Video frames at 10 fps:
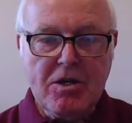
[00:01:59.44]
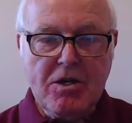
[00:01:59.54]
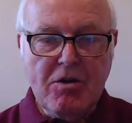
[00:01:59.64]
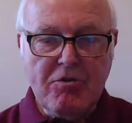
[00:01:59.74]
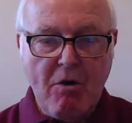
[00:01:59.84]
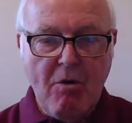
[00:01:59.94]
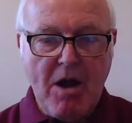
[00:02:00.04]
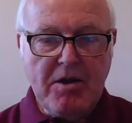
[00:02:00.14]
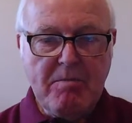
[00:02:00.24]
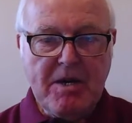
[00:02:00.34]
You don't
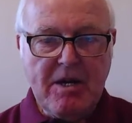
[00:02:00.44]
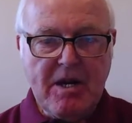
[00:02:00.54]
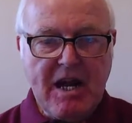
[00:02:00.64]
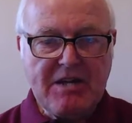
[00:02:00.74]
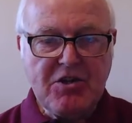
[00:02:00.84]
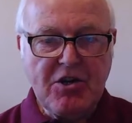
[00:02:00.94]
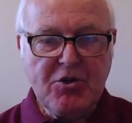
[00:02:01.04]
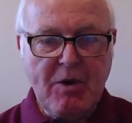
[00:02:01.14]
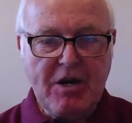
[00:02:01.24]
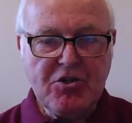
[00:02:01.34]
want to be in that
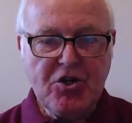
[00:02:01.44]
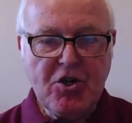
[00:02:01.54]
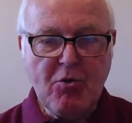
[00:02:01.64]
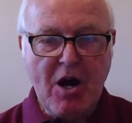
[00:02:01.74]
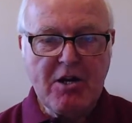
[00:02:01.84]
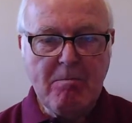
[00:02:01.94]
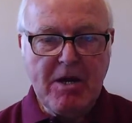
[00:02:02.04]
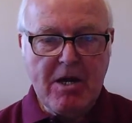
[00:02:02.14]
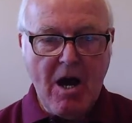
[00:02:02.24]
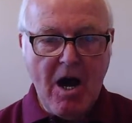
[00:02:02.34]
situation. You want to be